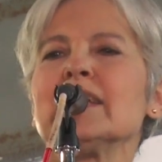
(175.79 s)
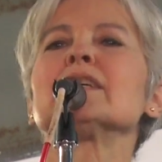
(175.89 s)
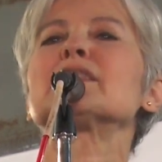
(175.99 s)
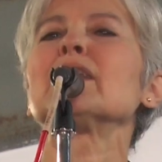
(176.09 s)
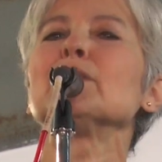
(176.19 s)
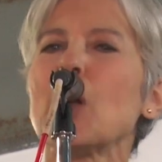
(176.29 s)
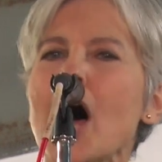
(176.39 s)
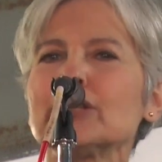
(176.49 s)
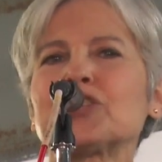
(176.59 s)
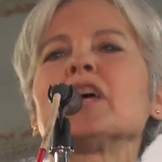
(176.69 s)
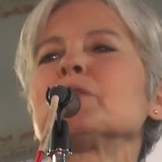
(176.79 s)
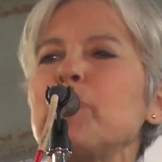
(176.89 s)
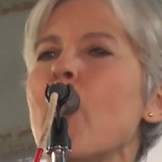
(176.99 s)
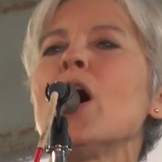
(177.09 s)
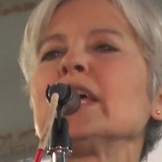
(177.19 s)
is the launching
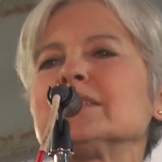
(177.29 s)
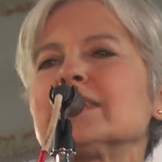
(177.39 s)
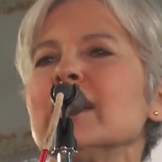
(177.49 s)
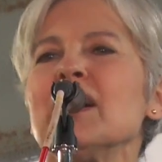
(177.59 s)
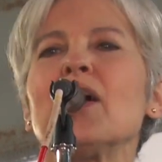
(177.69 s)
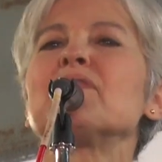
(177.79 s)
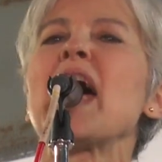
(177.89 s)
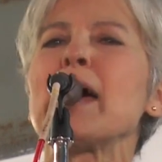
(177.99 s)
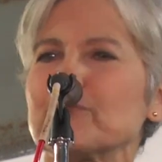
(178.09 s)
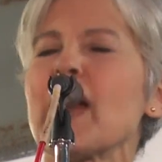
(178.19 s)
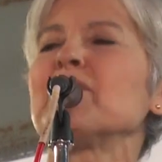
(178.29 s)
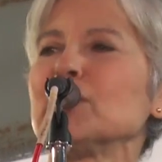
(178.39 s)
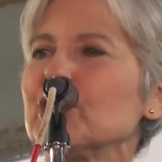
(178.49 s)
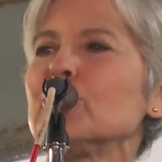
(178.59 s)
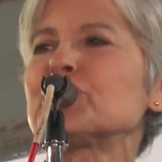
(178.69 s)
point of that
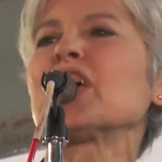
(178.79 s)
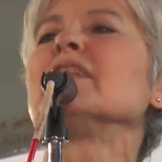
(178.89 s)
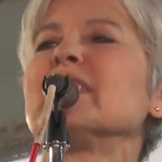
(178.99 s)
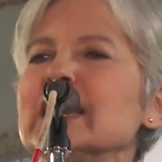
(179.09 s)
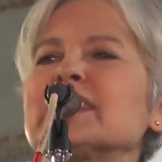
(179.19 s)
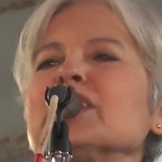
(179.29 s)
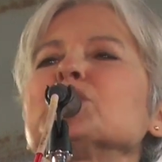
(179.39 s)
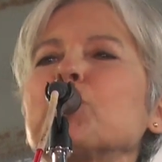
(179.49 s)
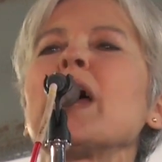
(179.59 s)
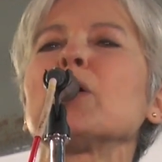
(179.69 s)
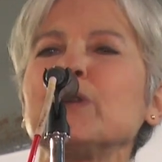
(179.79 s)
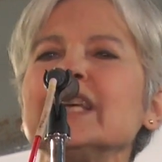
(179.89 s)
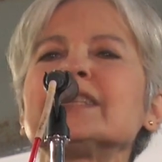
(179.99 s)
revolution. This is where we